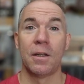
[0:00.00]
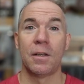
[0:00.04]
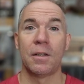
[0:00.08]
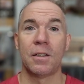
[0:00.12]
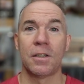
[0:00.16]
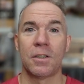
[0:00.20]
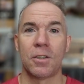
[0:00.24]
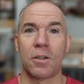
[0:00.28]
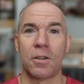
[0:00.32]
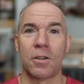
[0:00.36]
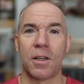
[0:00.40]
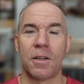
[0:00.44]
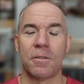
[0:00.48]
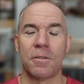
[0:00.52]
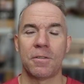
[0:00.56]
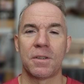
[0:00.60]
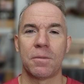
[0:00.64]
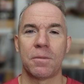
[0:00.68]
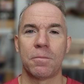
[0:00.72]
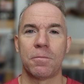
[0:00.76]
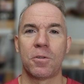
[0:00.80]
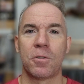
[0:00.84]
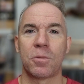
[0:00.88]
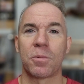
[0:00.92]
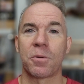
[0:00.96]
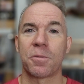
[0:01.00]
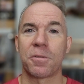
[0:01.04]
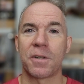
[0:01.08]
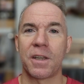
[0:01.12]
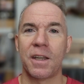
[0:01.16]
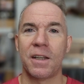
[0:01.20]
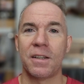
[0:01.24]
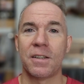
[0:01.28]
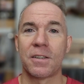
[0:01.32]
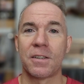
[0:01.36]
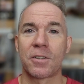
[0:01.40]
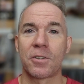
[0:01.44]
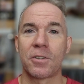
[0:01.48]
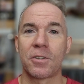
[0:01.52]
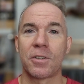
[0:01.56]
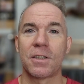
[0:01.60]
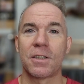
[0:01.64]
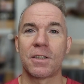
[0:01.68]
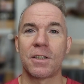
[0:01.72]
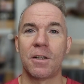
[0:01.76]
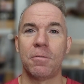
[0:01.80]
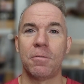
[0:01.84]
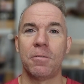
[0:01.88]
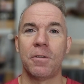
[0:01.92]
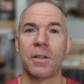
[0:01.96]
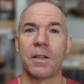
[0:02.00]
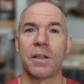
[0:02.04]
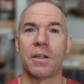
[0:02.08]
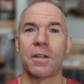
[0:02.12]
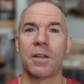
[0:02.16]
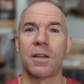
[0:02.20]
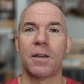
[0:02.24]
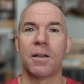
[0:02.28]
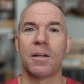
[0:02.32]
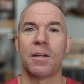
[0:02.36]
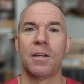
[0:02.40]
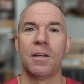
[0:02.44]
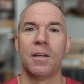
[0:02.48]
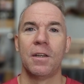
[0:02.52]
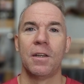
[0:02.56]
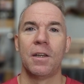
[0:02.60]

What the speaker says: They thought I have some form of cancer and stuff like that.